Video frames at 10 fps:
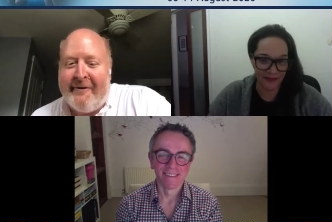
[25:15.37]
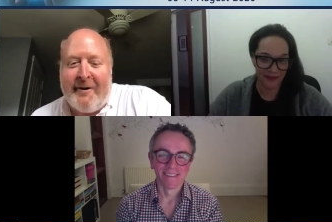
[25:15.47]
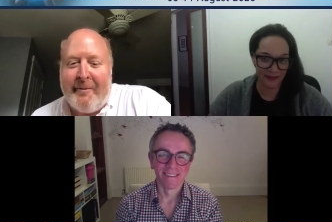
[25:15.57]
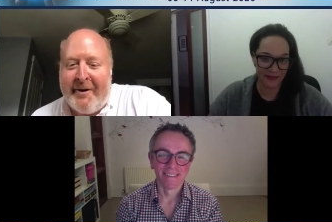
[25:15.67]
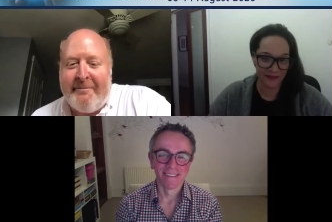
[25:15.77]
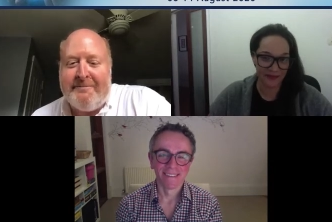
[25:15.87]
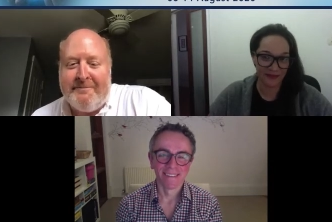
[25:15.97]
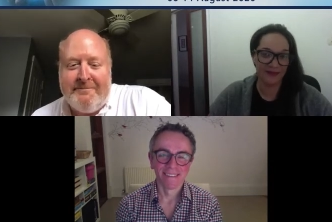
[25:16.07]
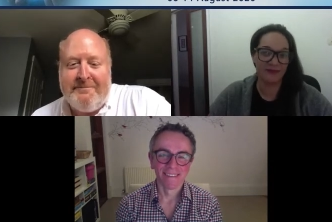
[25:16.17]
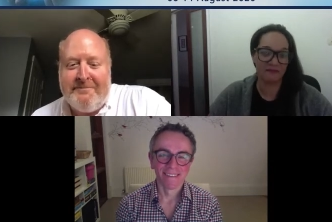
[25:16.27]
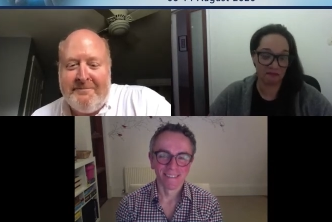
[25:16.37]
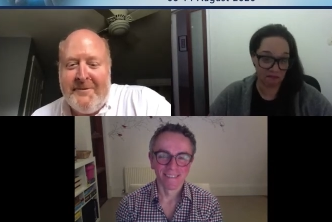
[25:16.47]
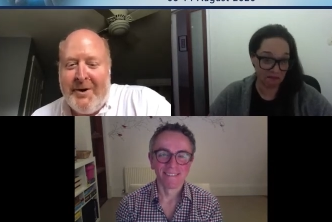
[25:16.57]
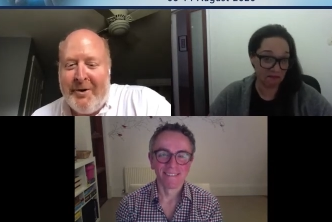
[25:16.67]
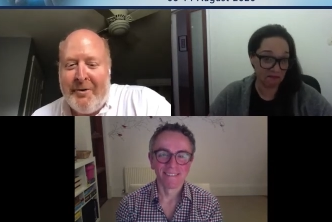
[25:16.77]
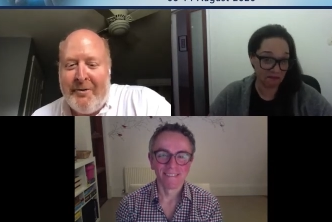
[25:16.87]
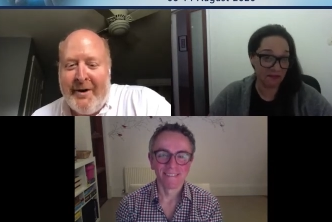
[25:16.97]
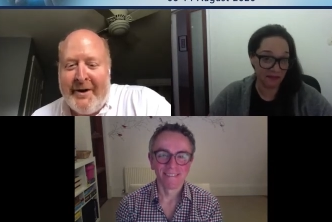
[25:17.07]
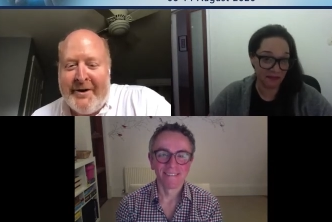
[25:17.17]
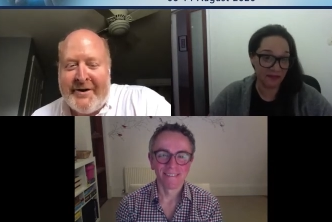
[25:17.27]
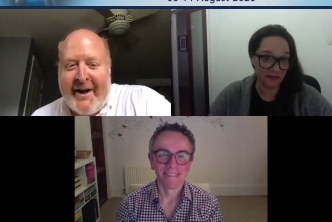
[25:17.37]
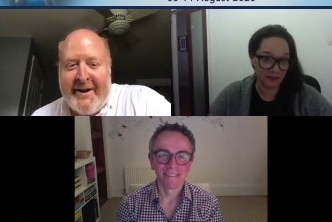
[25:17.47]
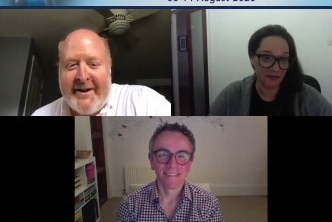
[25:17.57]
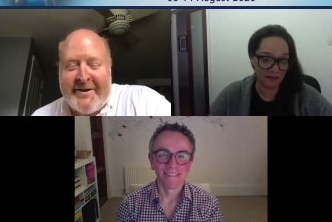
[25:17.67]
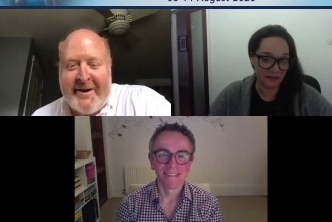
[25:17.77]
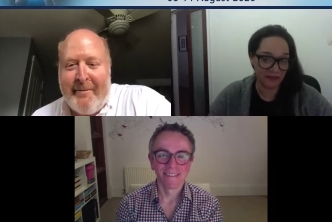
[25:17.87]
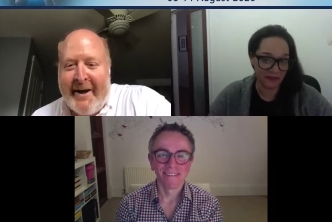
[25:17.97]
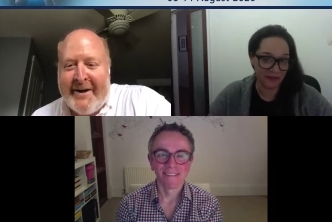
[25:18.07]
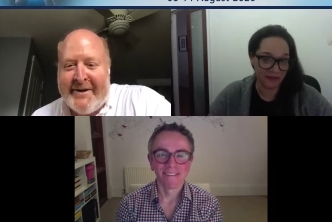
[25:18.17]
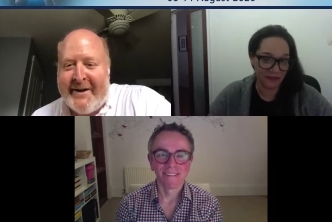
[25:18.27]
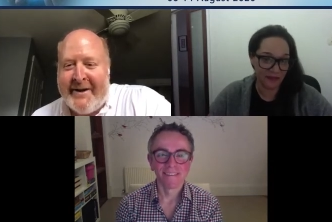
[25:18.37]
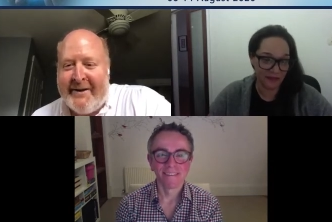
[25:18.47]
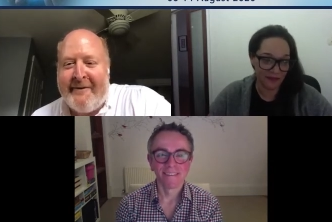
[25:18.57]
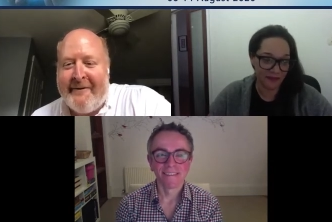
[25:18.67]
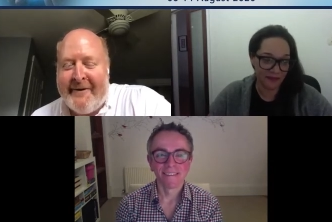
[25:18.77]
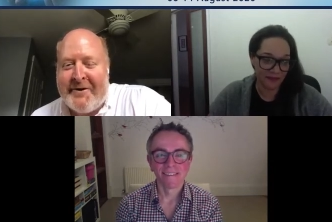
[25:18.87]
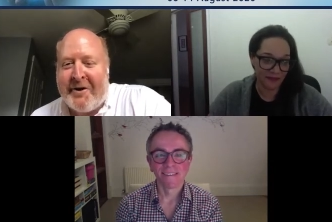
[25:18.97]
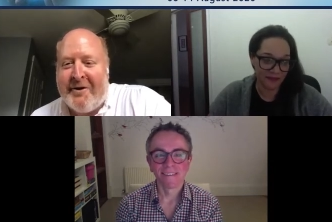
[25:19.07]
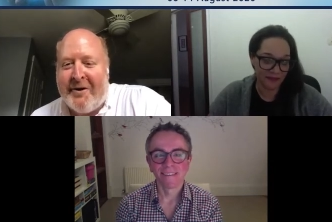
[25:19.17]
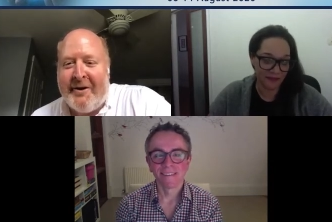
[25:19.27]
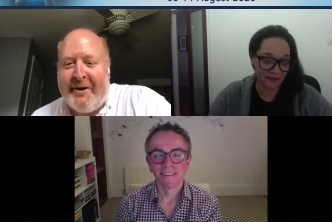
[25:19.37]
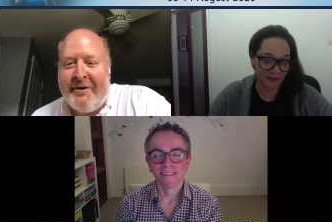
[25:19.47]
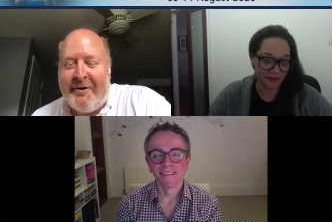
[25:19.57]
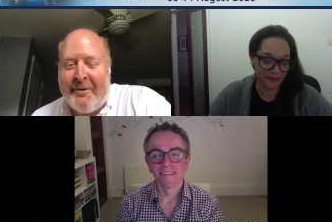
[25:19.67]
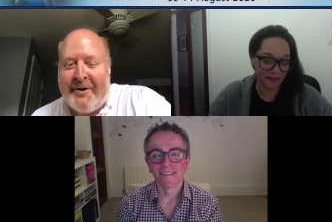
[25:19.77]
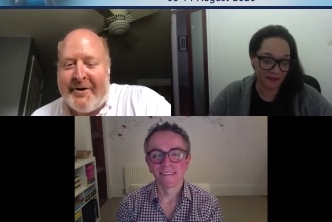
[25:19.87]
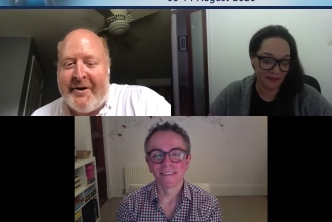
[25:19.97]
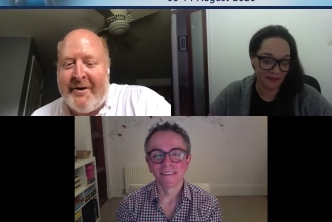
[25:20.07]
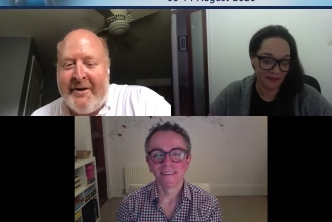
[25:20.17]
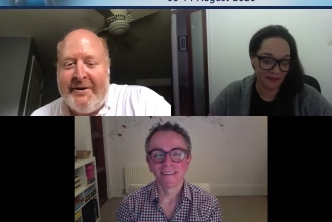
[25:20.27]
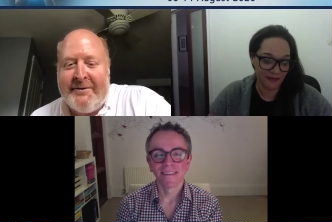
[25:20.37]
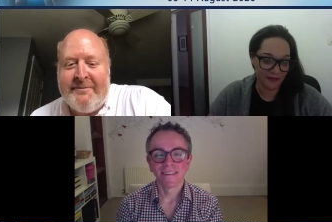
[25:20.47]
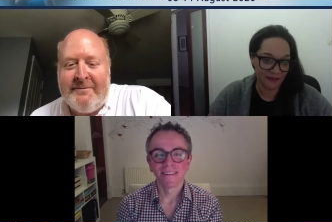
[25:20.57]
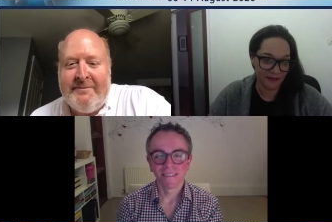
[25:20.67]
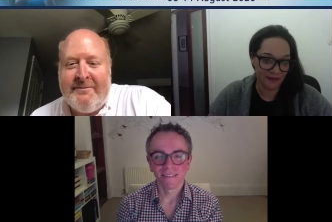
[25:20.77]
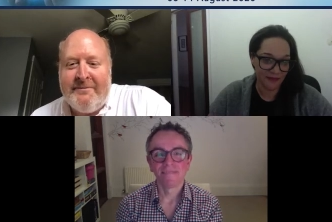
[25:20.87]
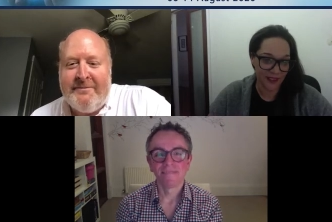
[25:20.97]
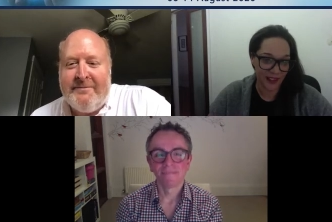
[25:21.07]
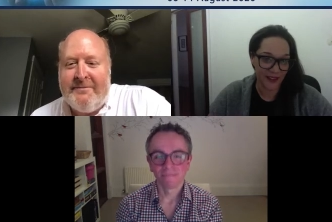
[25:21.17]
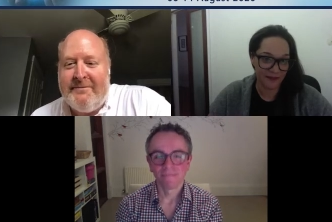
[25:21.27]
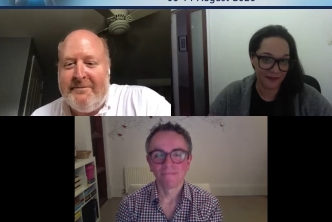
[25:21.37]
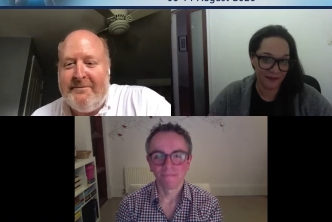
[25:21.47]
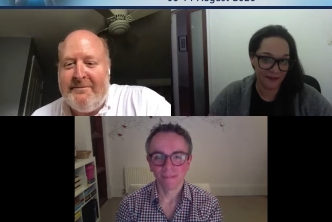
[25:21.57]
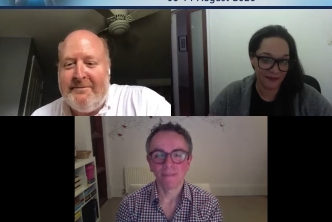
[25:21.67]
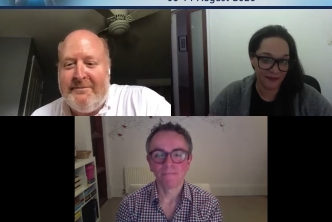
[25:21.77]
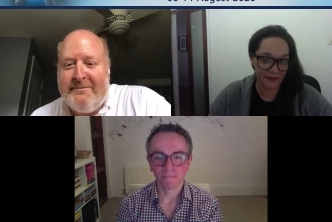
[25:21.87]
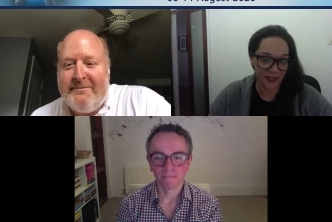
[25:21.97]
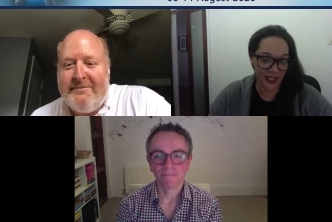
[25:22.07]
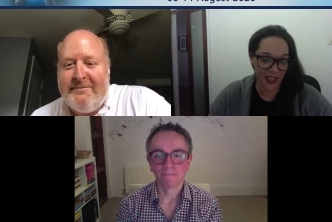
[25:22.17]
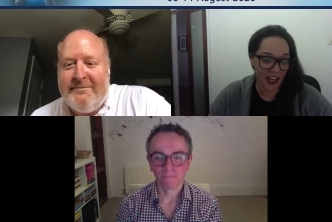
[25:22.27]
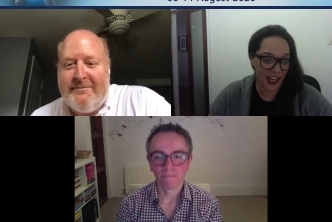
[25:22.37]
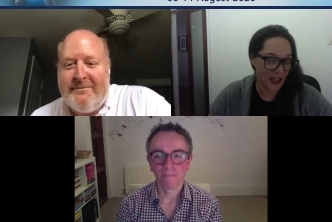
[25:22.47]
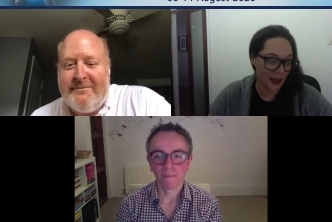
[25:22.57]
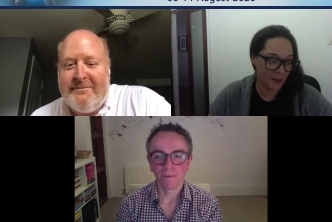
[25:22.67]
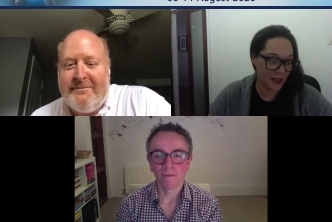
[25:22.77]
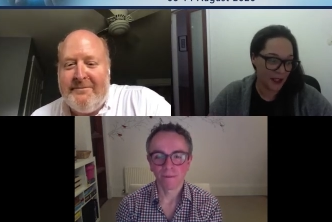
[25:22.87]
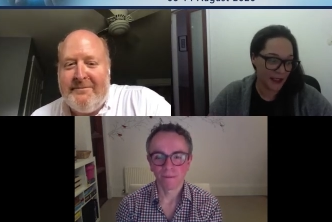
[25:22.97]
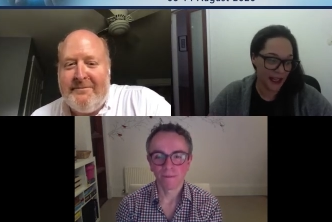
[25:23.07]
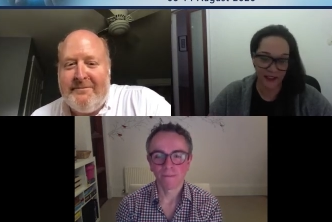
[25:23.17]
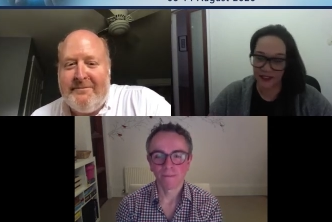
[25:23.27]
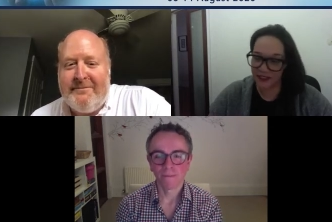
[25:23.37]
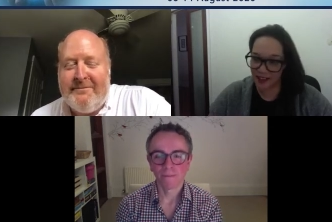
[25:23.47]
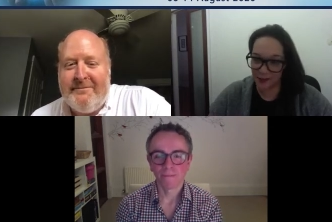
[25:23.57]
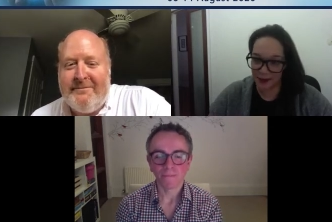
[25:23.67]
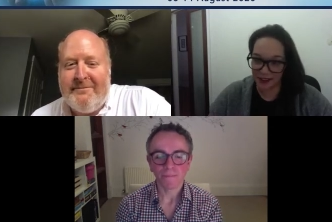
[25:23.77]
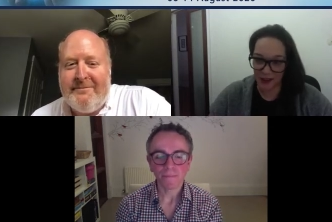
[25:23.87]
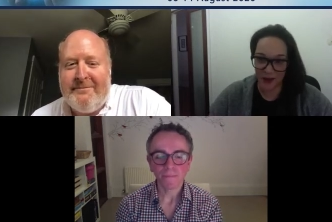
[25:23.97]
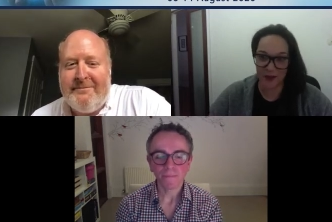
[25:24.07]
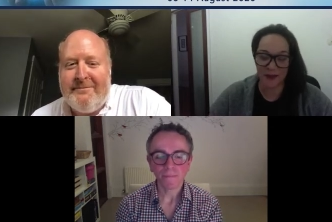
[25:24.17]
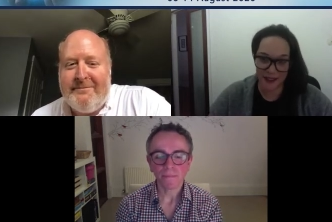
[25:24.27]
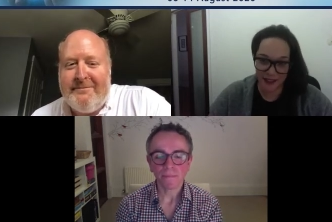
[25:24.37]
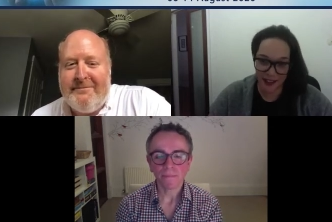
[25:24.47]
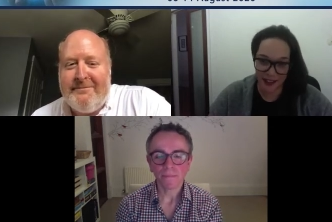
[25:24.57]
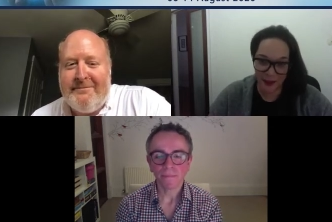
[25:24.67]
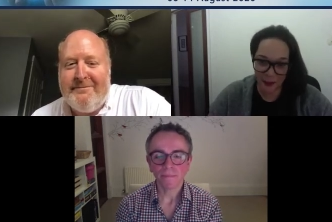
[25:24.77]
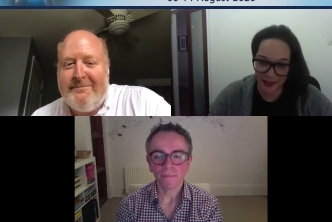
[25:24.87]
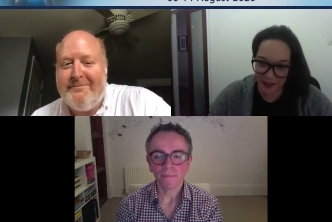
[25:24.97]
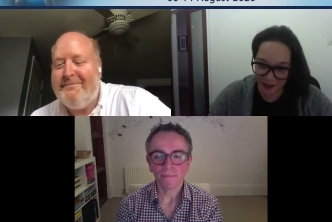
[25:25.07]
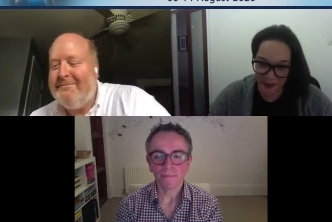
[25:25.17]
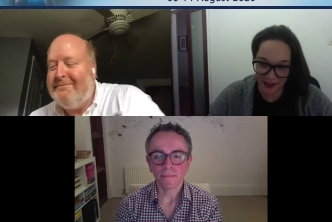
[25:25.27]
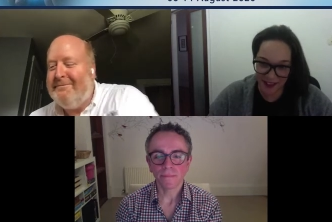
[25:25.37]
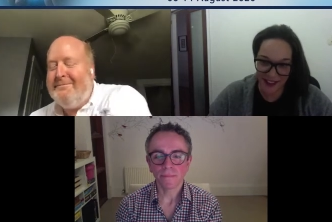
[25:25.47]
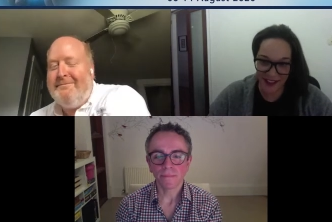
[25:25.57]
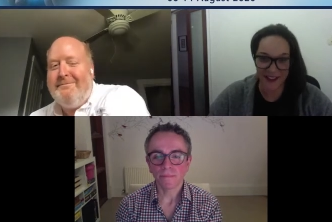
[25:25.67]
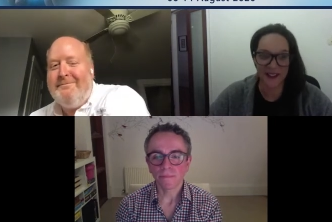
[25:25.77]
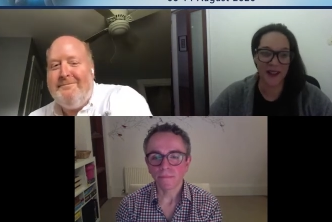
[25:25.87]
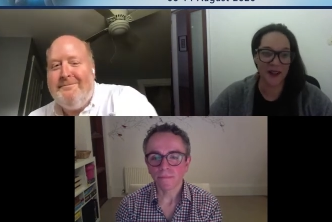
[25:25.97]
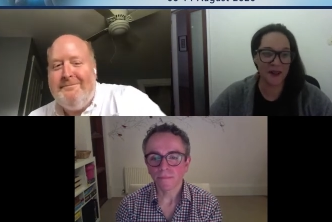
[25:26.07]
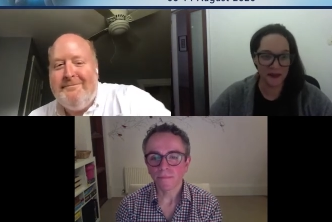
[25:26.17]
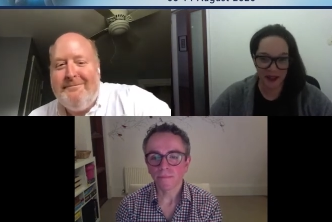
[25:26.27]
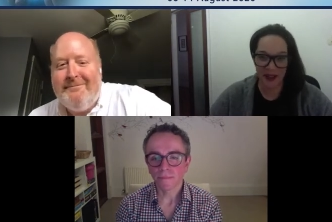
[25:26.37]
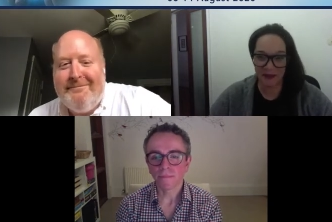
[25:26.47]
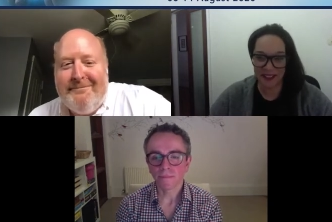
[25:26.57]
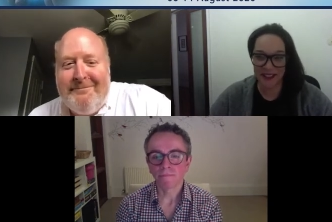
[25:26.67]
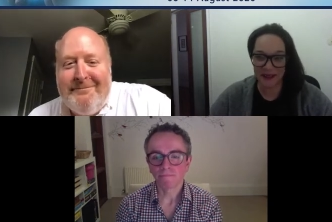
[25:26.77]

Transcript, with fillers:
Speaker 1: Fermi, who just had this amazing physical intuition.
Speaker 2: Yeah.
Speaker 1: Yeah.
Speaker 2: I am going to have to say my ultimate dinner guest would be Nelson Mandela, so I'm going to stick